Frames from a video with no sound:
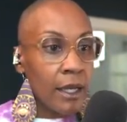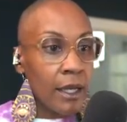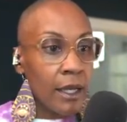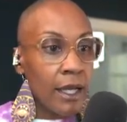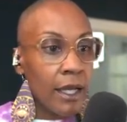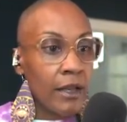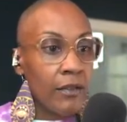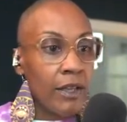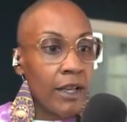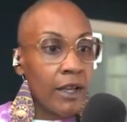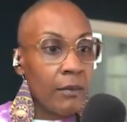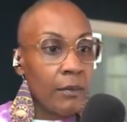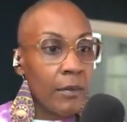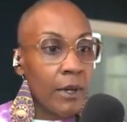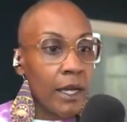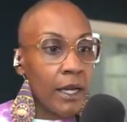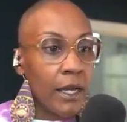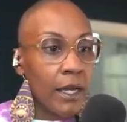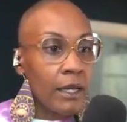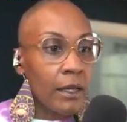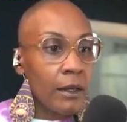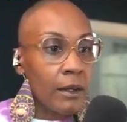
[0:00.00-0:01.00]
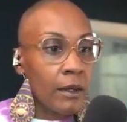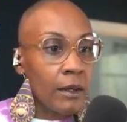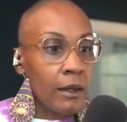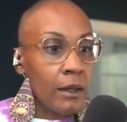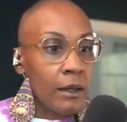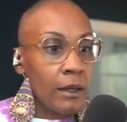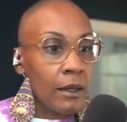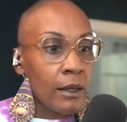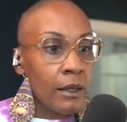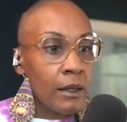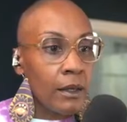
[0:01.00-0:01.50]
I've got my
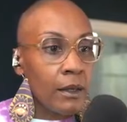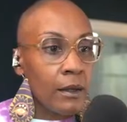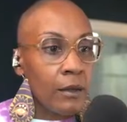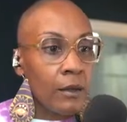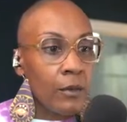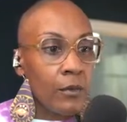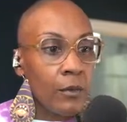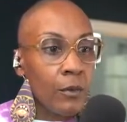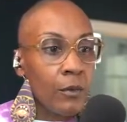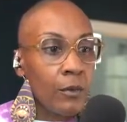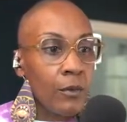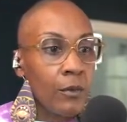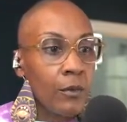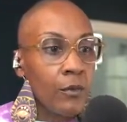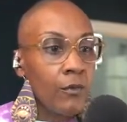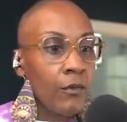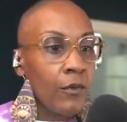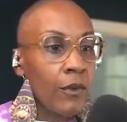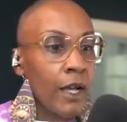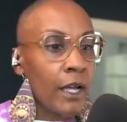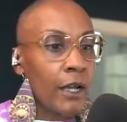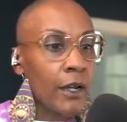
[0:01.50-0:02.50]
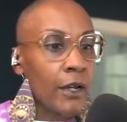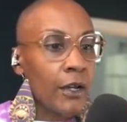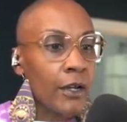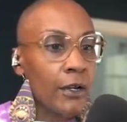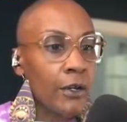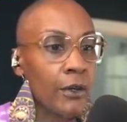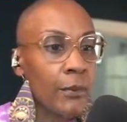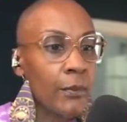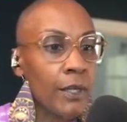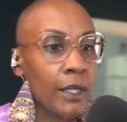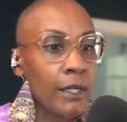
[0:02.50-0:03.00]

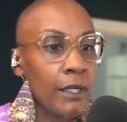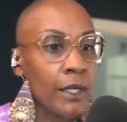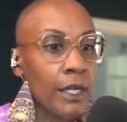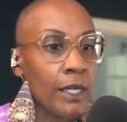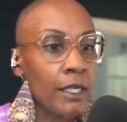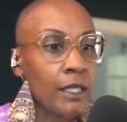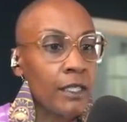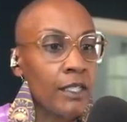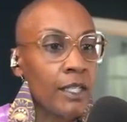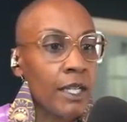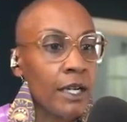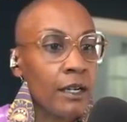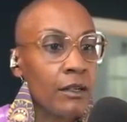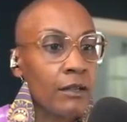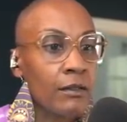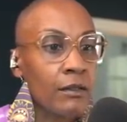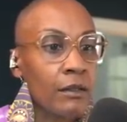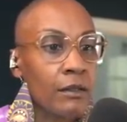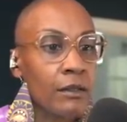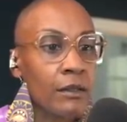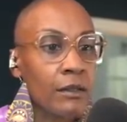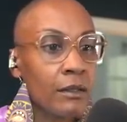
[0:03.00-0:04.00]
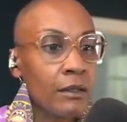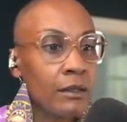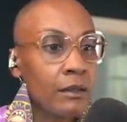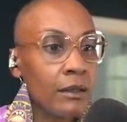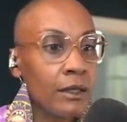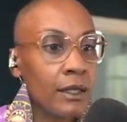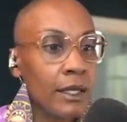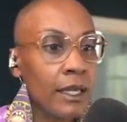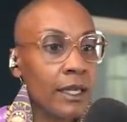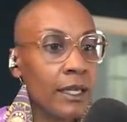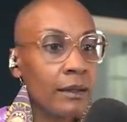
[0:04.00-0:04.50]
fire pit edged out. Ugh,
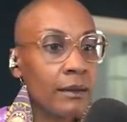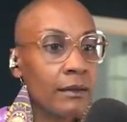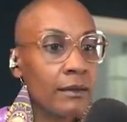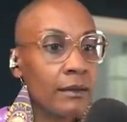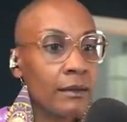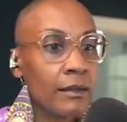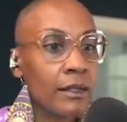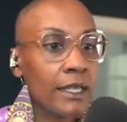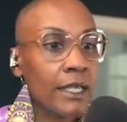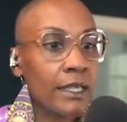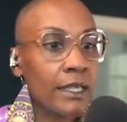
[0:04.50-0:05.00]
I can't look